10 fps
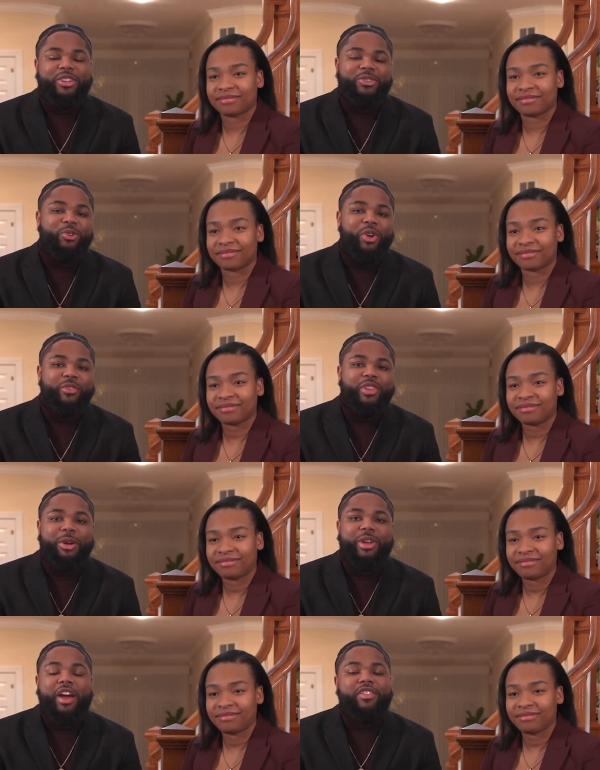Speaker 1: are so grateful that
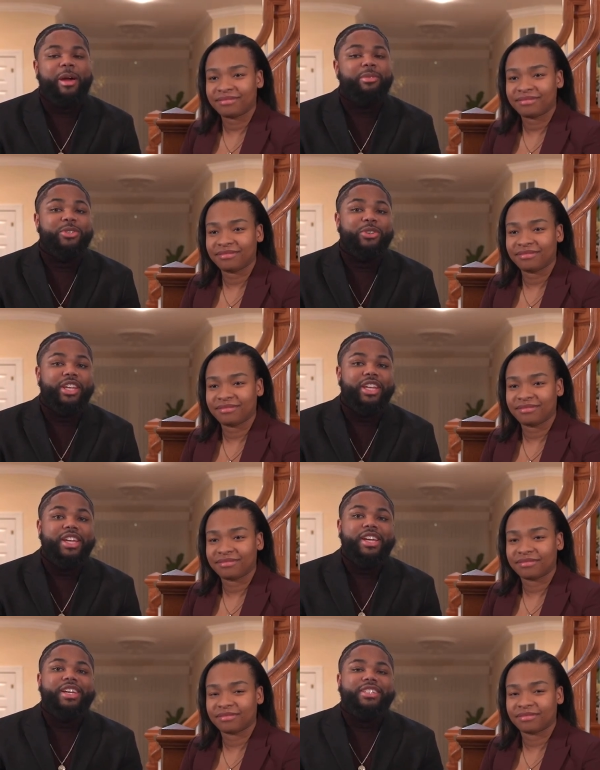we have an opportunity
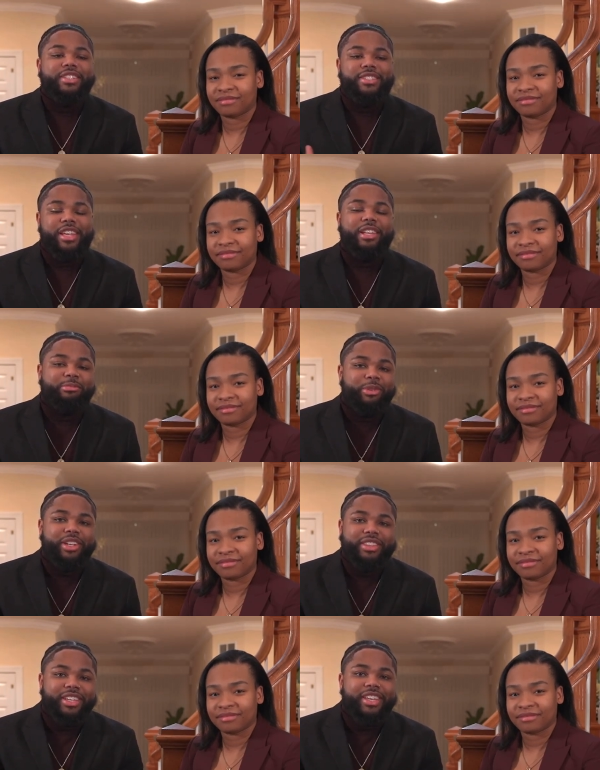to
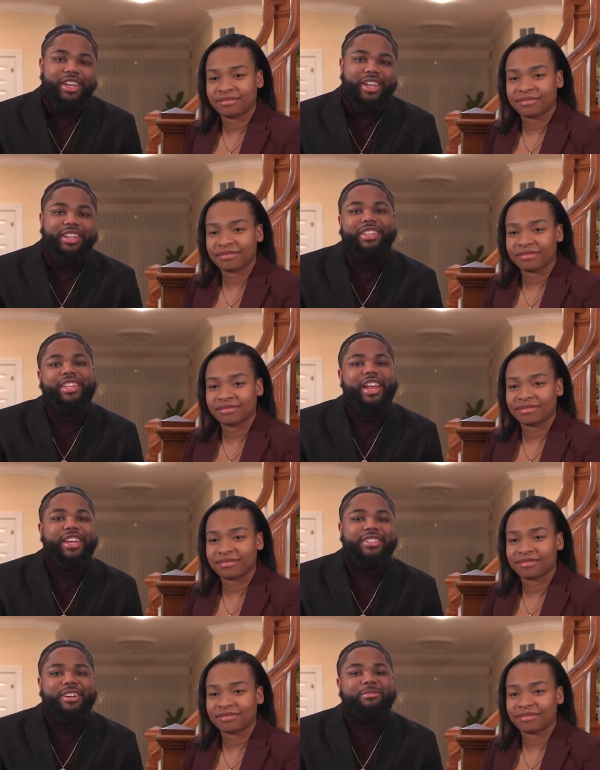celebrate the King that
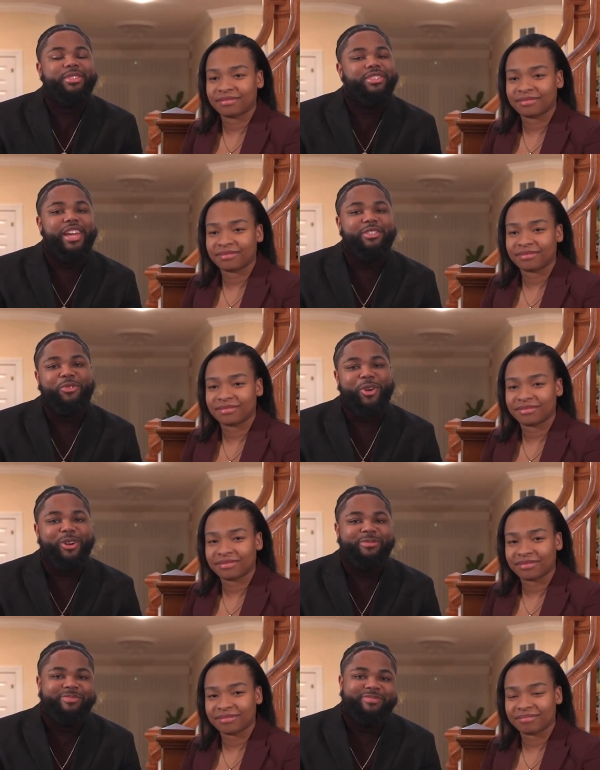has come to save the world.
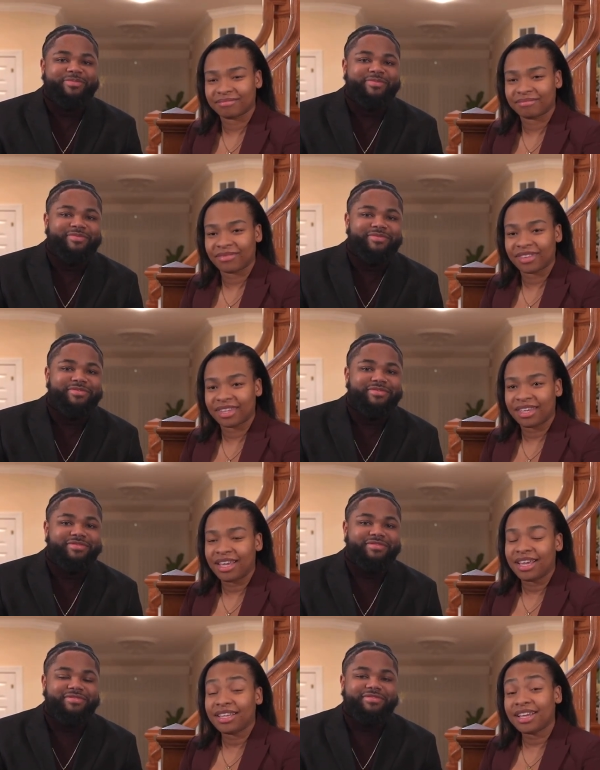
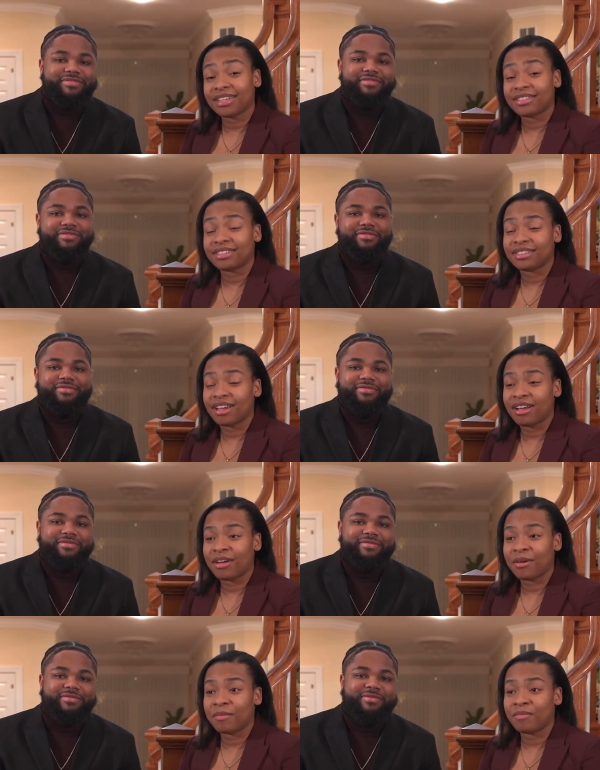
Speaker 2: Yes,
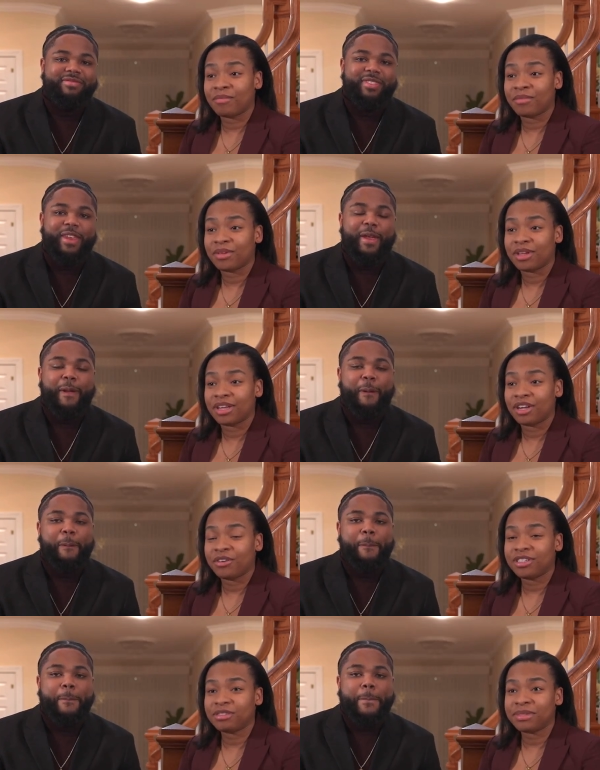um,
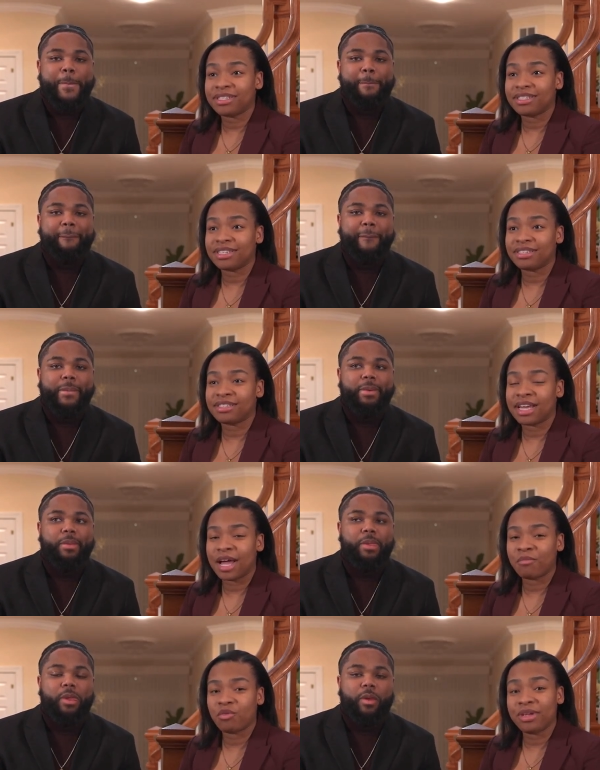Christmas is a
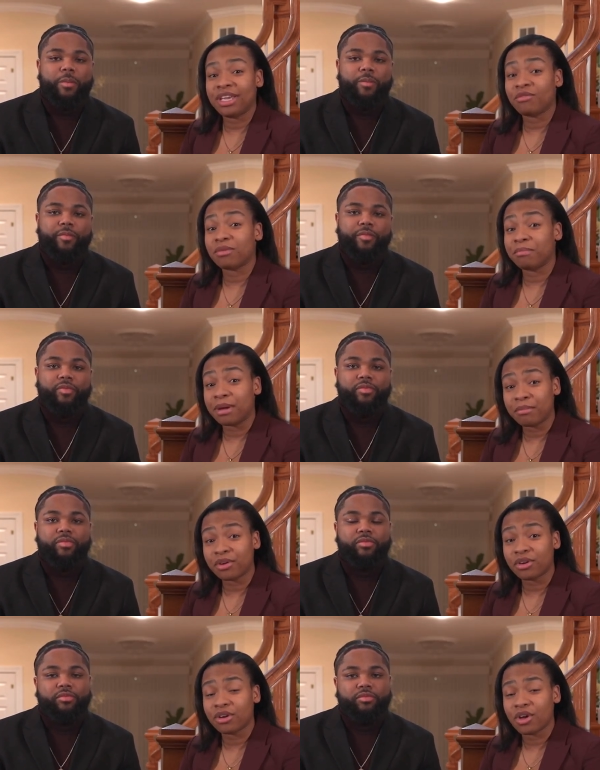time where we can
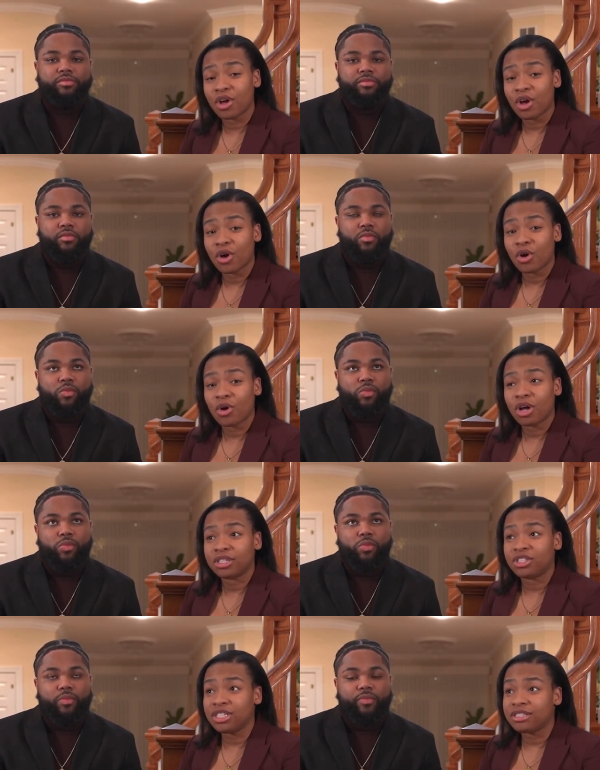remember
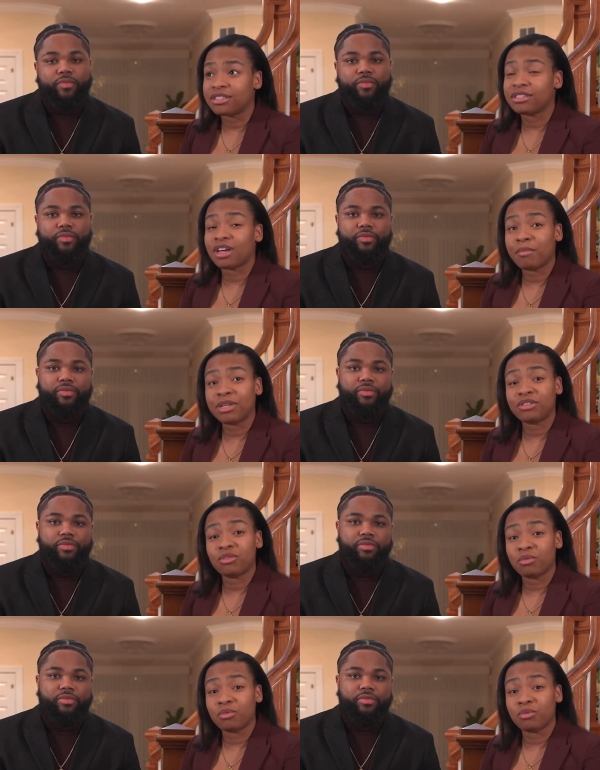Jesus coming to the